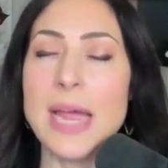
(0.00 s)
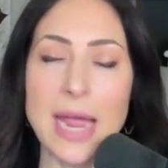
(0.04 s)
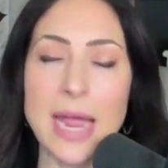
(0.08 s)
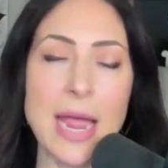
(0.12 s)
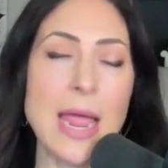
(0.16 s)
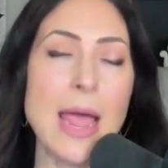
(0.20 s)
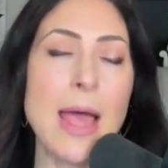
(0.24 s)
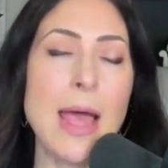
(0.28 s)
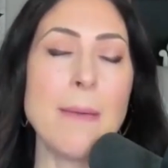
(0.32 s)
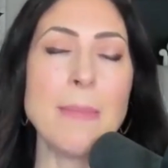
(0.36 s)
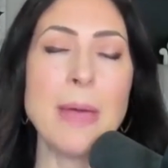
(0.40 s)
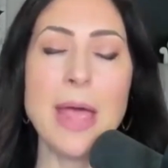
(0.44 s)
I
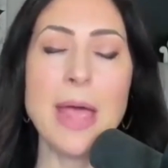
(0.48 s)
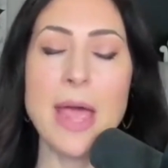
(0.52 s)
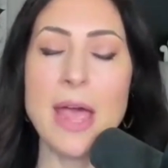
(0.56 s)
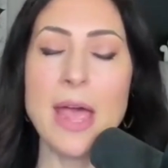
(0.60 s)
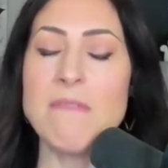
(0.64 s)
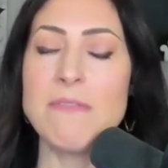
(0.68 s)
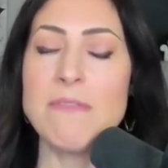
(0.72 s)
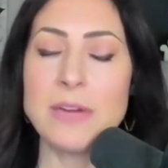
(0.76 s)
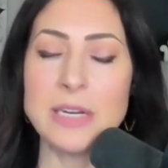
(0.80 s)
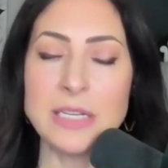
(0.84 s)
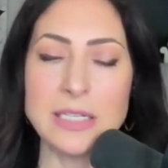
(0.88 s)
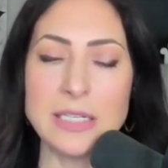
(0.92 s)
am
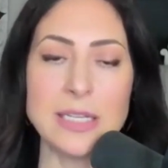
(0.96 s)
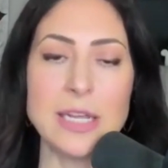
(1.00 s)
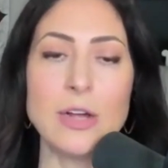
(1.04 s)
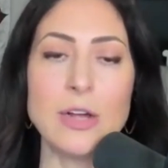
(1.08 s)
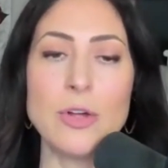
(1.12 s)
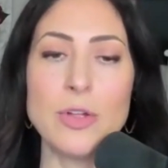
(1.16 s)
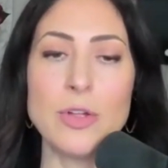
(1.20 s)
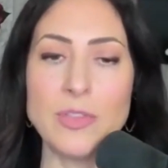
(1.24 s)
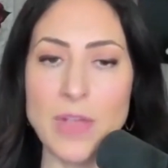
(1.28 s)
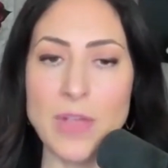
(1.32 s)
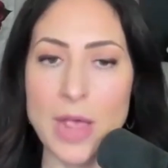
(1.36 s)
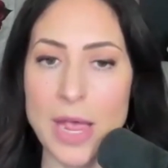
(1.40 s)
every
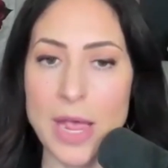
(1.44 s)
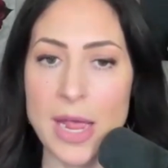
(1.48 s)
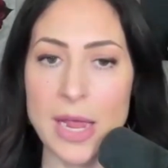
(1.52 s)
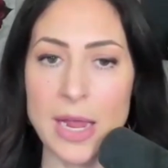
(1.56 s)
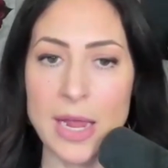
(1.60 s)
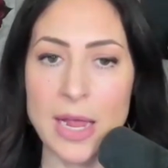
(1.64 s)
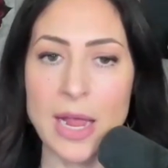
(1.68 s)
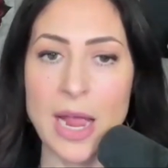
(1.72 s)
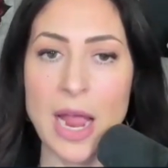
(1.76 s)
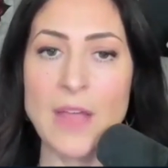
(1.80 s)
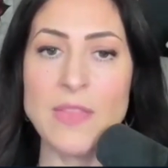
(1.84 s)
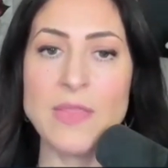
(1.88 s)
single day.